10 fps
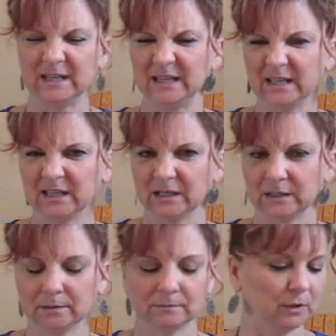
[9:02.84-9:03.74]

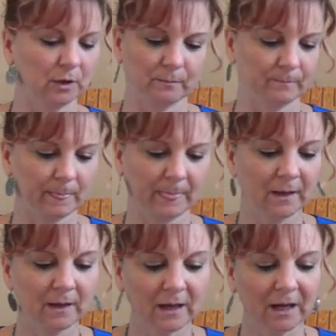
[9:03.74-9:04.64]
ing, no.
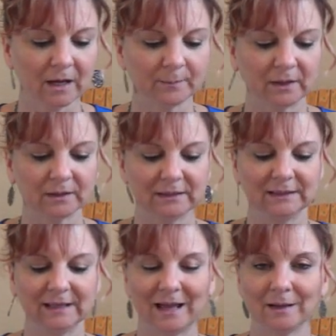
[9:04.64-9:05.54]
How about
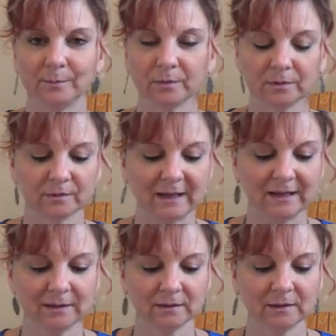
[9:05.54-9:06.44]

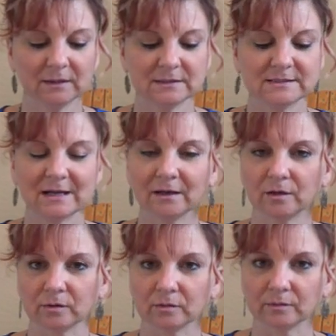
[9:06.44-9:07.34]
elaborate,
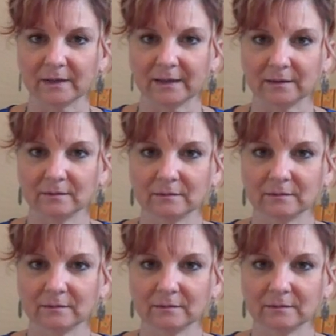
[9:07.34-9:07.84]
decorate.